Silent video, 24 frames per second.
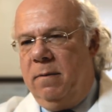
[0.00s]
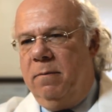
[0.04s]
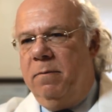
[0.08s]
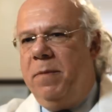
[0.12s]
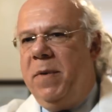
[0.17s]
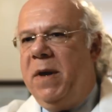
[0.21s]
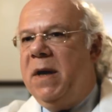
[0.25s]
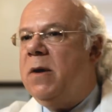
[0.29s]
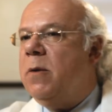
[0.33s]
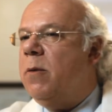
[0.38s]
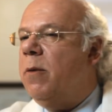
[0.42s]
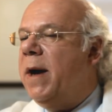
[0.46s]

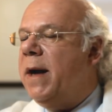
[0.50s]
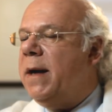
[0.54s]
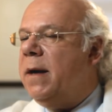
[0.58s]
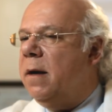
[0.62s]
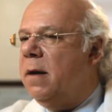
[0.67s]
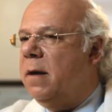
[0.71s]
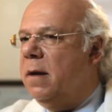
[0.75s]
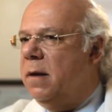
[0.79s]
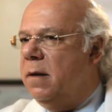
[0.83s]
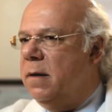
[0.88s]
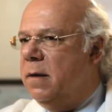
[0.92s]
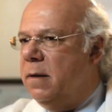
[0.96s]
be quick
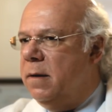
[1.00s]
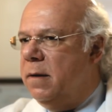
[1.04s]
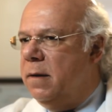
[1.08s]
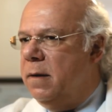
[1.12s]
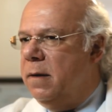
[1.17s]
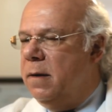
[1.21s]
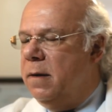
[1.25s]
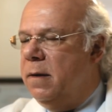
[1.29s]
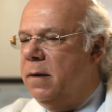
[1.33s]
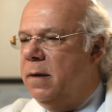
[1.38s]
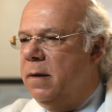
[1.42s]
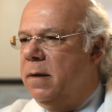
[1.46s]

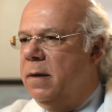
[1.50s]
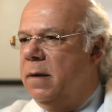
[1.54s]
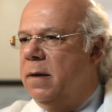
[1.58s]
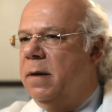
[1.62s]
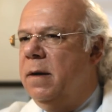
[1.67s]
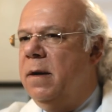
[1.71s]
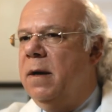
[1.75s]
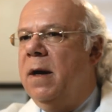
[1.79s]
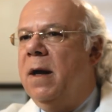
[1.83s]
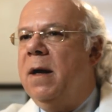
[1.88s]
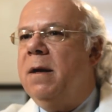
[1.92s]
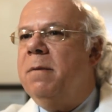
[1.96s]

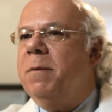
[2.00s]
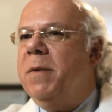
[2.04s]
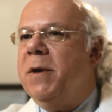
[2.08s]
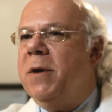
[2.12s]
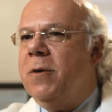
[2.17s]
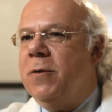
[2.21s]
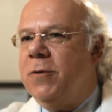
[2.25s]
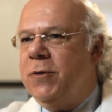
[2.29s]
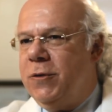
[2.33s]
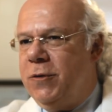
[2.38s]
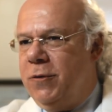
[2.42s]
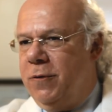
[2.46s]
and be
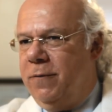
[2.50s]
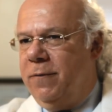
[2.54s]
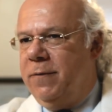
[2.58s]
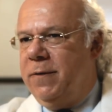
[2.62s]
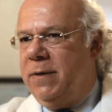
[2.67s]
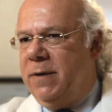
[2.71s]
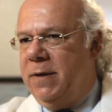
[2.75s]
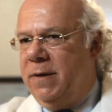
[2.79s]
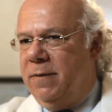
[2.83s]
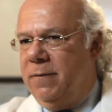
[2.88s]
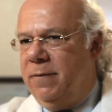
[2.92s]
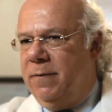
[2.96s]

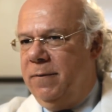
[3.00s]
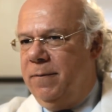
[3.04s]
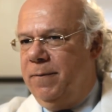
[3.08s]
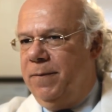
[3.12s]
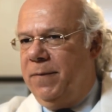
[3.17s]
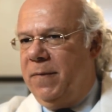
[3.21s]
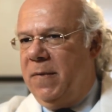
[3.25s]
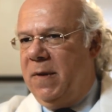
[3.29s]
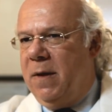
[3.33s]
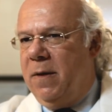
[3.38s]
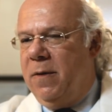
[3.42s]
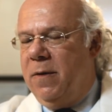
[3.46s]
conservative.
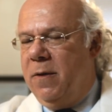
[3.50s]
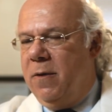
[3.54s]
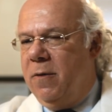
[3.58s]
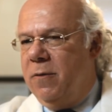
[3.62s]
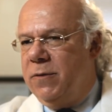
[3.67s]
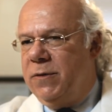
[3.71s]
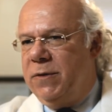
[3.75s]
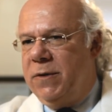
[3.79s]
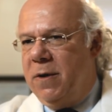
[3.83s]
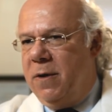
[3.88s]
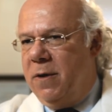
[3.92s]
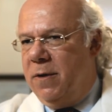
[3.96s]

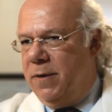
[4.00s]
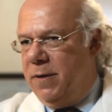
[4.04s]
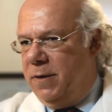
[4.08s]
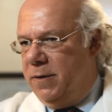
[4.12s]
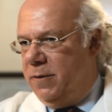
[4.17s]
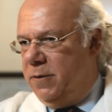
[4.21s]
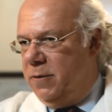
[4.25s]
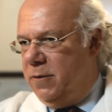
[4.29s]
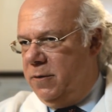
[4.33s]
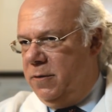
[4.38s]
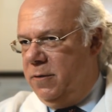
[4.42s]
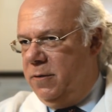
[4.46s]
Those are
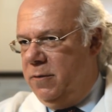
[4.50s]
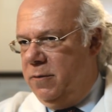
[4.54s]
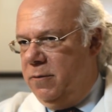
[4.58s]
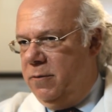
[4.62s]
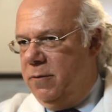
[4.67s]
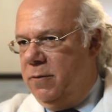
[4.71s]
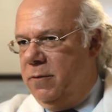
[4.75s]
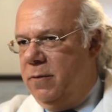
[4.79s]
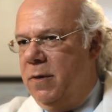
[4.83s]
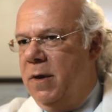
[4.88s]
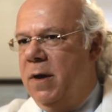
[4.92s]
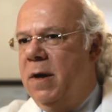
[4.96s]
the
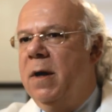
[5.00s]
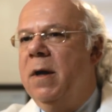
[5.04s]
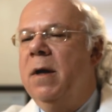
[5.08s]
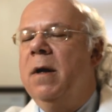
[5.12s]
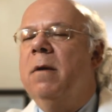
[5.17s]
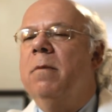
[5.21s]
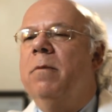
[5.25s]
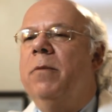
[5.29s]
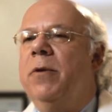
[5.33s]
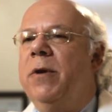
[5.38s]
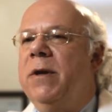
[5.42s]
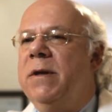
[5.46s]
two
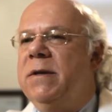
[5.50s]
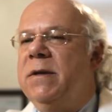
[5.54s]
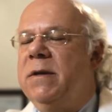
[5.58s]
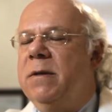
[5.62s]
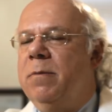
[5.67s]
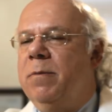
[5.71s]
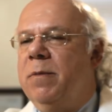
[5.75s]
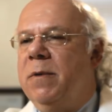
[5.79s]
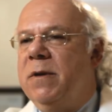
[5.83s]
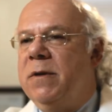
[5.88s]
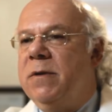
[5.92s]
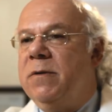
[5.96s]

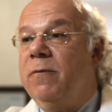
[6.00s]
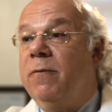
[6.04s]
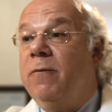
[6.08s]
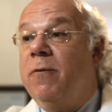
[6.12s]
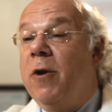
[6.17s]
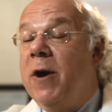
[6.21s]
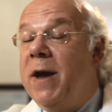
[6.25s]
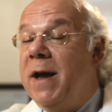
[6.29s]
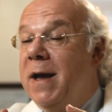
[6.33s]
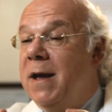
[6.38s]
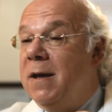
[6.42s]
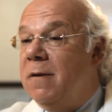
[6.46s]
principles
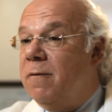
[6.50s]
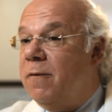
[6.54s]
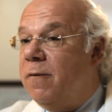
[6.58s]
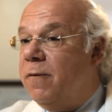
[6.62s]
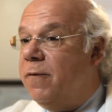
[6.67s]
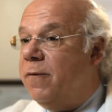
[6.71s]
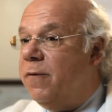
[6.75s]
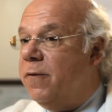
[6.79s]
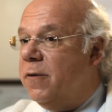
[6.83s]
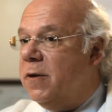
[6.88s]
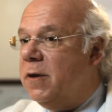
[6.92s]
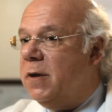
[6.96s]
for
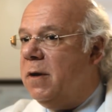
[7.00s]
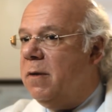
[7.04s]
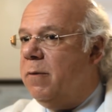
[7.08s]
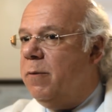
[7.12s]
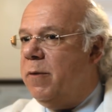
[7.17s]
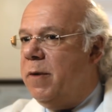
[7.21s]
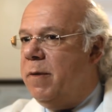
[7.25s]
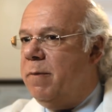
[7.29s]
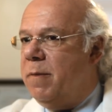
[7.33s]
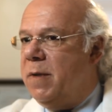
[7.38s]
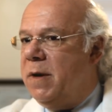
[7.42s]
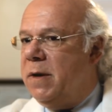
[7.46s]
infertile
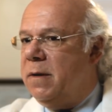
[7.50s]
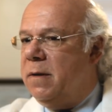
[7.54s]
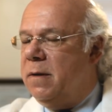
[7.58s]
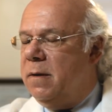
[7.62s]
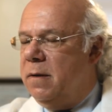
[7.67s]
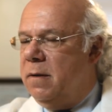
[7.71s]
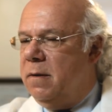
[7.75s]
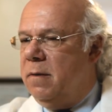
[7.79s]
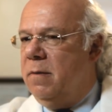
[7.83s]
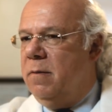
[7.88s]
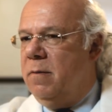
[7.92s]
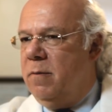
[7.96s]
women
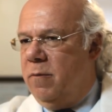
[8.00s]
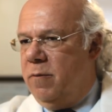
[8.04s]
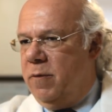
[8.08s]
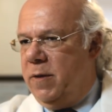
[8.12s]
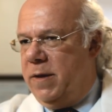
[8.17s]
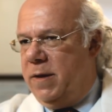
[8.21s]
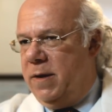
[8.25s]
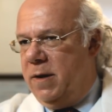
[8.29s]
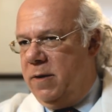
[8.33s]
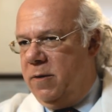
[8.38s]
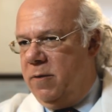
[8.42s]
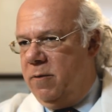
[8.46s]

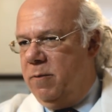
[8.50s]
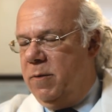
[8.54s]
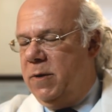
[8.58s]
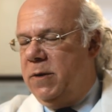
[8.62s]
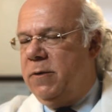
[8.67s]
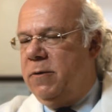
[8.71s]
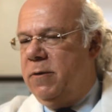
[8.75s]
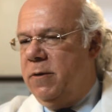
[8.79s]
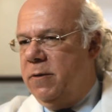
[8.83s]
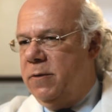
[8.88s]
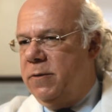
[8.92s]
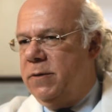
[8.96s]
with
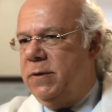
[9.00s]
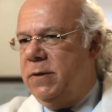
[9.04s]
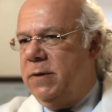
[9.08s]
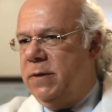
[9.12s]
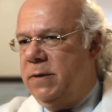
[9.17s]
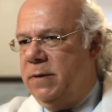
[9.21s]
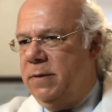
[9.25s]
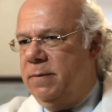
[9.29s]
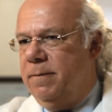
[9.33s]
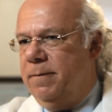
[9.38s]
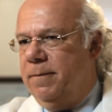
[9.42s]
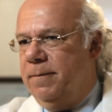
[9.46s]

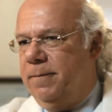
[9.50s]
endometriosis.